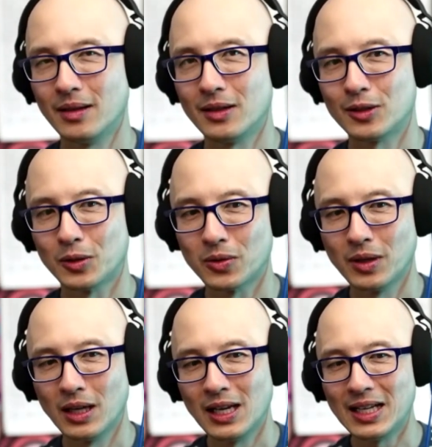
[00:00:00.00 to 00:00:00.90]
So
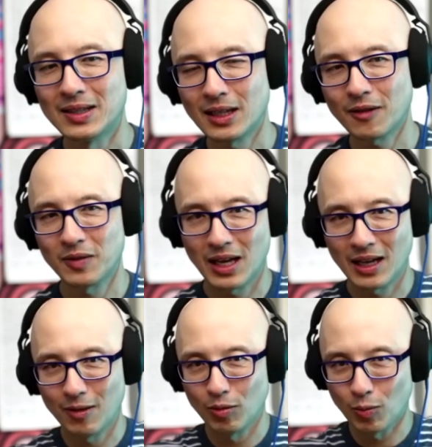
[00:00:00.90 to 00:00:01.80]
instead of
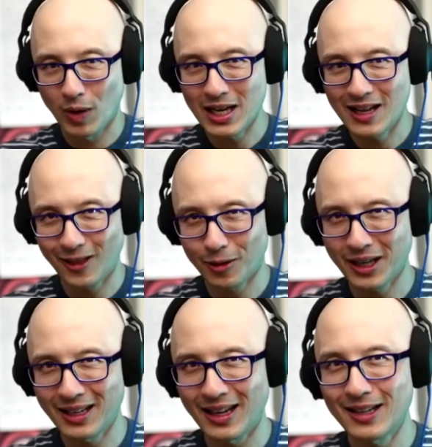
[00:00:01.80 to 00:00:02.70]
waiting
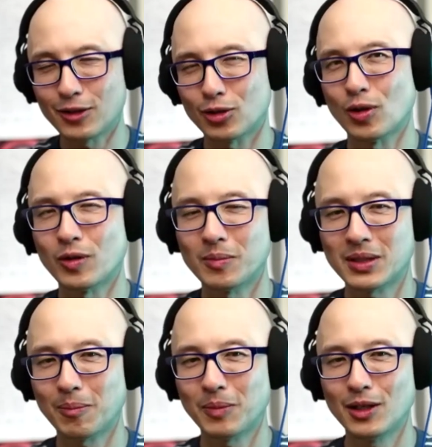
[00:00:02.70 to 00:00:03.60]
30 days to show them
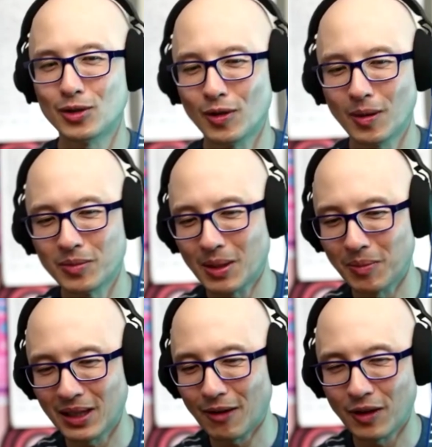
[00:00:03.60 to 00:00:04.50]
something
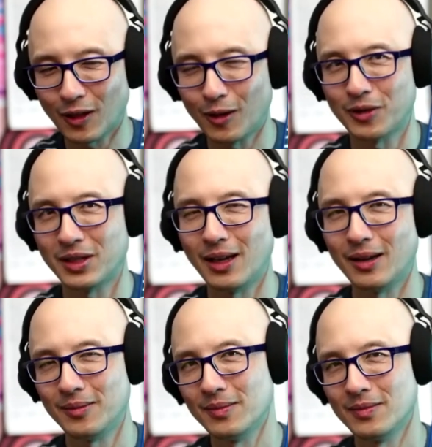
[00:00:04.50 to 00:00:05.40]
every third day.